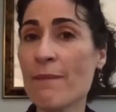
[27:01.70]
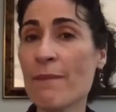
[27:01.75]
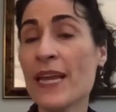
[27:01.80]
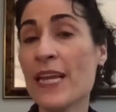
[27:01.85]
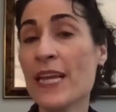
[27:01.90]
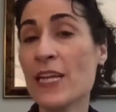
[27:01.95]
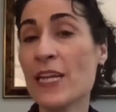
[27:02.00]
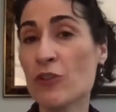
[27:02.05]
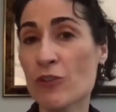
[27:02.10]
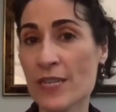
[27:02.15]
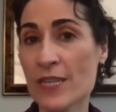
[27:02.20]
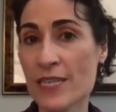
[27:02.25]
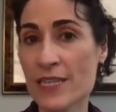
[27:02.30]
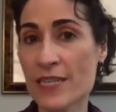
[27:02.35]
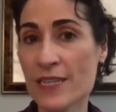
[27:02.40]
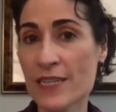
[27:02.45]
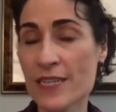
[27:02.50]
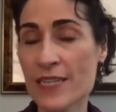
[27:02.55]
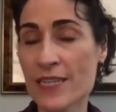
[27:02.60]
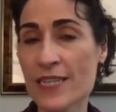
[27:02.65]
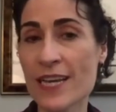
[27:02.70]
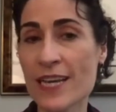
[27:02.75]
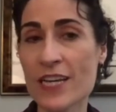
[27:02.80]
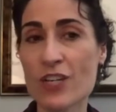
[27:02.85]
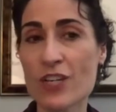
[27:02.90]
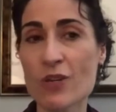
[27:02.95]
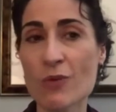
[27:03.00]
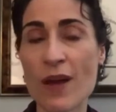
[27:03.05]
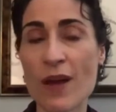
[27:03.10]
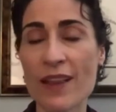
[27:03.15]
and interest in
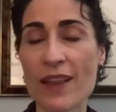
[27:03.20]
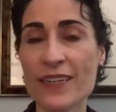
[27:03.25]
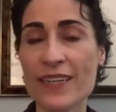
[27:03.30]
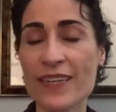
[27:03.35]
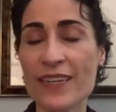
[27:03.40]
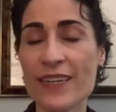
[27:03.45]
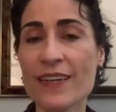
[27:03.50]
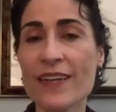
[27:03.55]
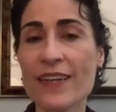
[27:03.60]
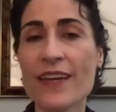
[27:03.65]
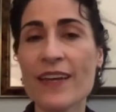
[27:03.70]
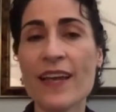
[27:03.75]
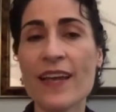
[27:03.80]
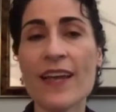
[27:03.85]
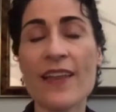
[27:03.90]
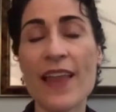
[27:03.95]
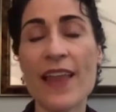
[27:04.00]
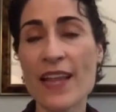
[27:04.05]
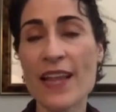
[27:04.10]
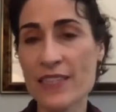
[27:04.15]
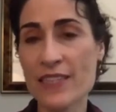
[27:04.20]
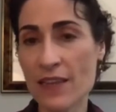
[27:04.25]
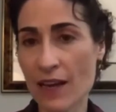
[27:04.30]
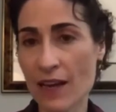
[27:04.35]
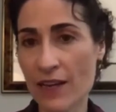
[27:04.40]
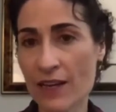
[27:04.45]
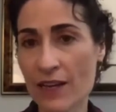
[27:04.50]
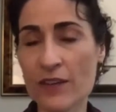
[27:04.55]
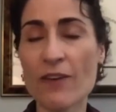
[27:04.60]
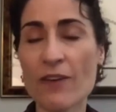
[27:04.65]
sexuality. And that's
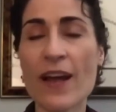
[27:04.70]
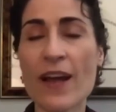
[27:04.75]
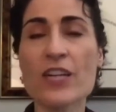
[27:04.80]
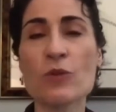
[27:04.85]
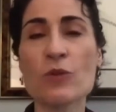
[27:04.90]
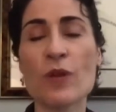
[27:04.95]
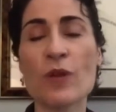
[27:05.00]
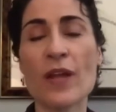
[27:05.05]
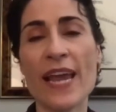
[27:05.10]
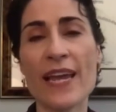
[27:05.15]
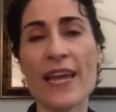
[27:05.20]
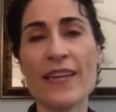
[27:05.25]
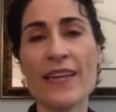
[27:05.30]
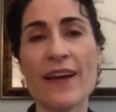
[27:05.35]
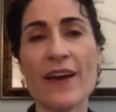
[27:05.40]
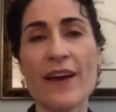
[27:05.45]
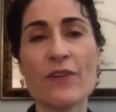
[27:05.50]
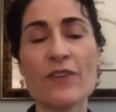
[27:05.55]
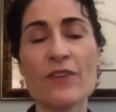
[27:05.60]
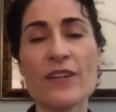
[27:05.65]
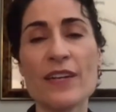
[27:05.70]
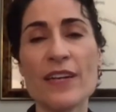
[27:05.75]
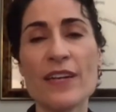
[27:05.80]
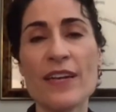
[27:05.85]
on your actual handout.